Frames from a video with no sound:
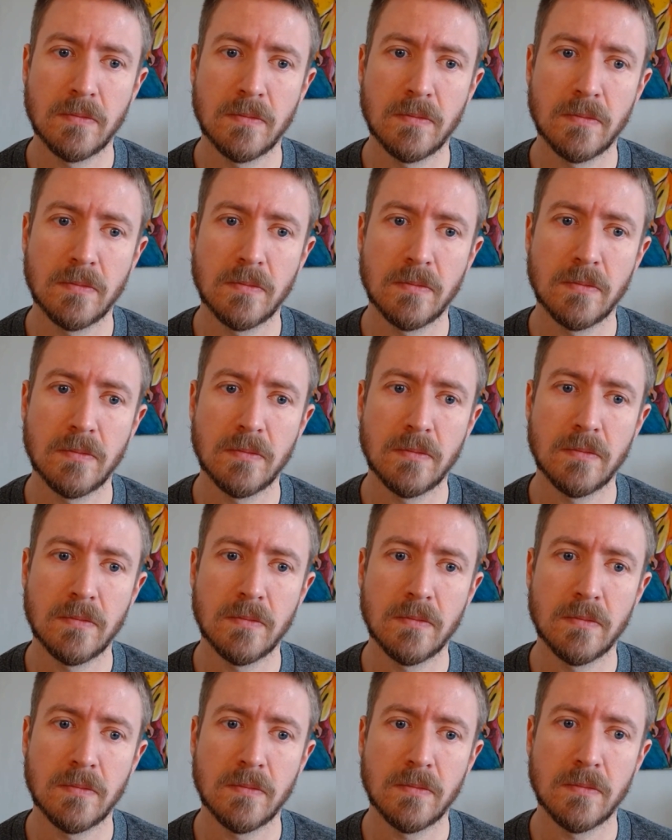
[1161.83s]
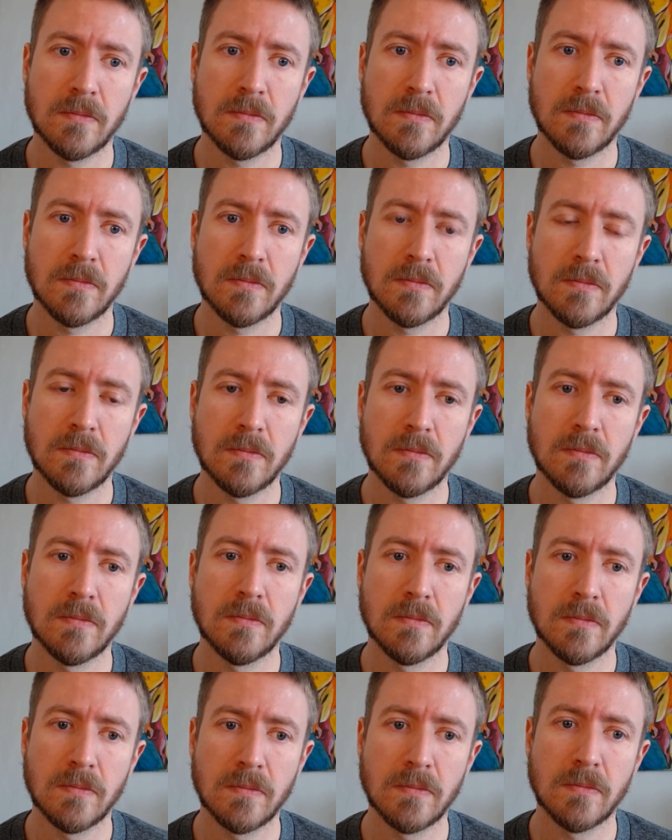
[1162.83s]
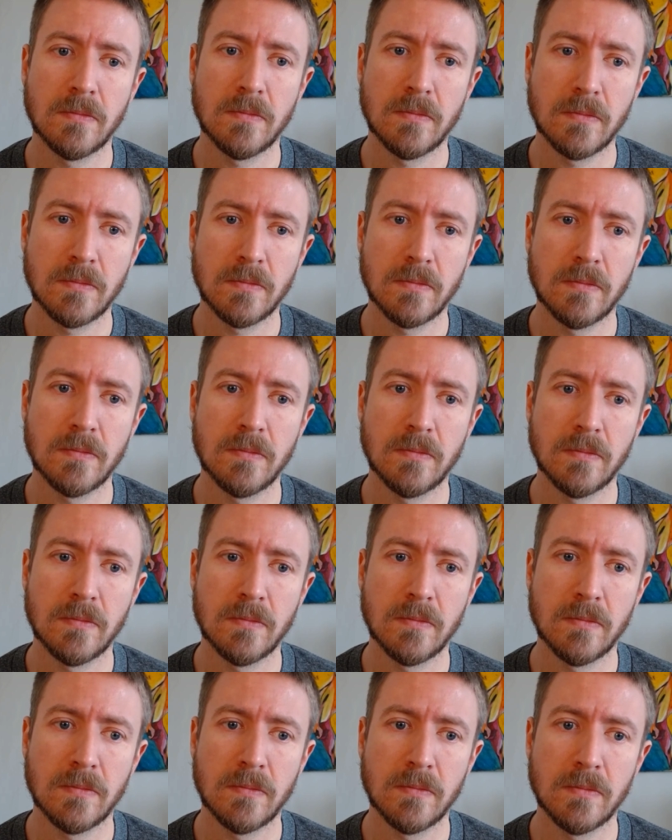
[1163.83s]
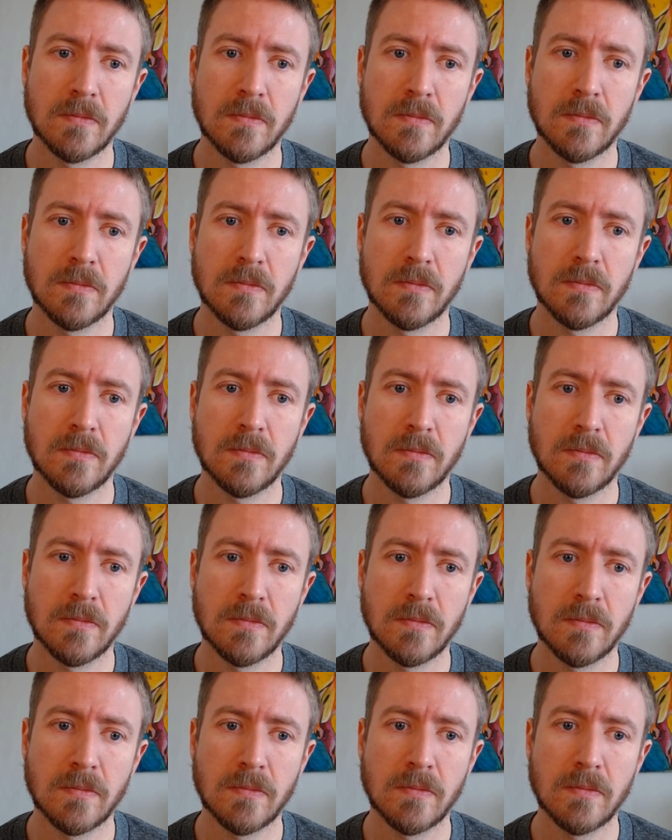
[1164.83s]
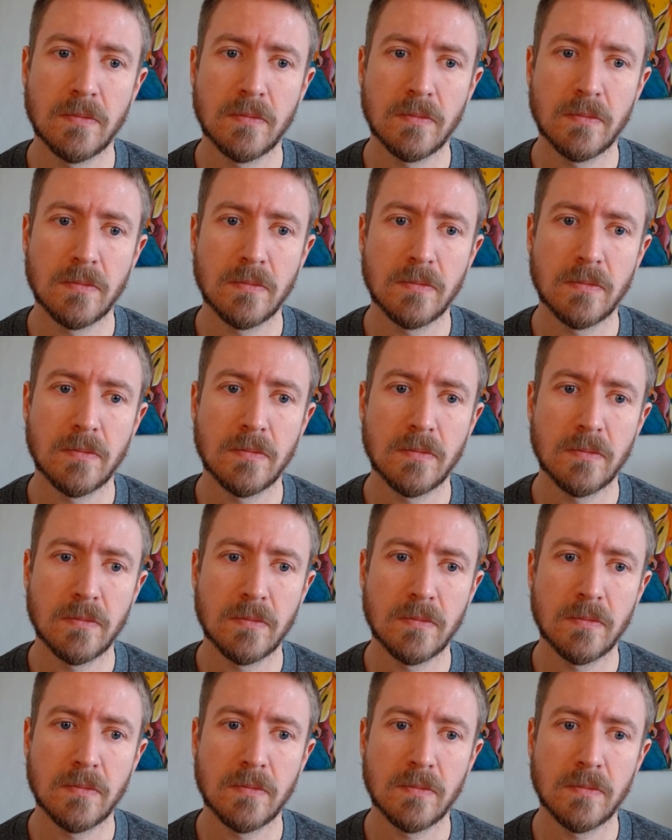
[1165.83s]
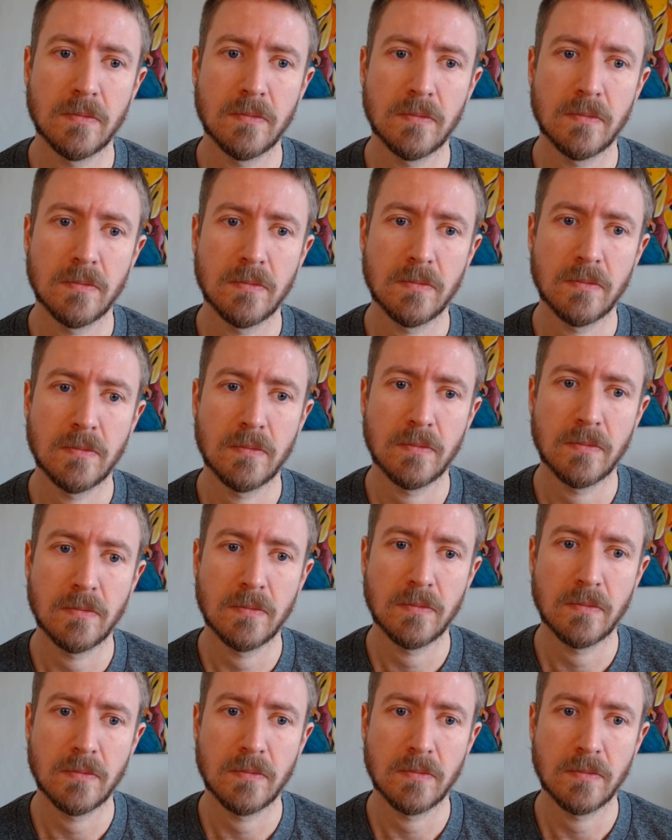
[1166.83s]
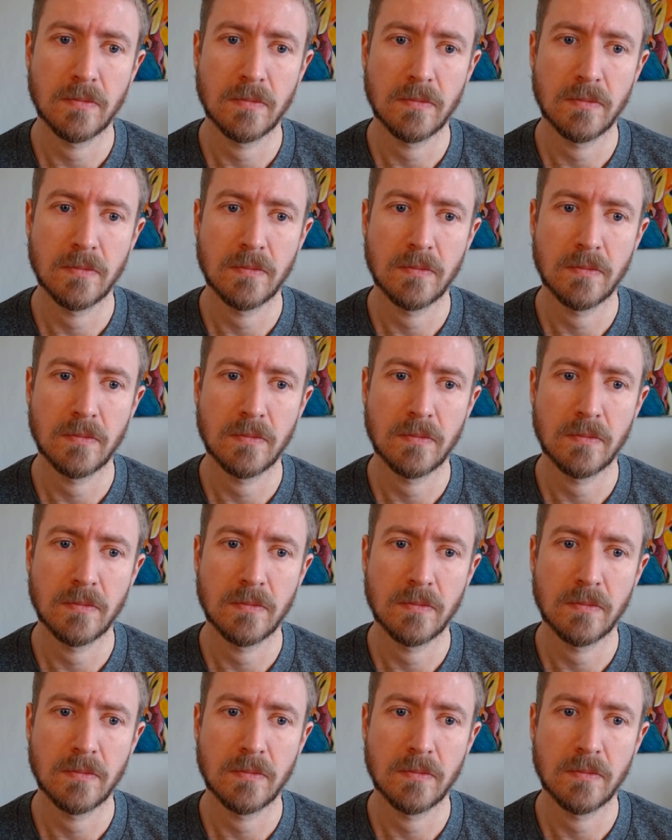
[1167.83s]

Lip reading: This person isn't speaking.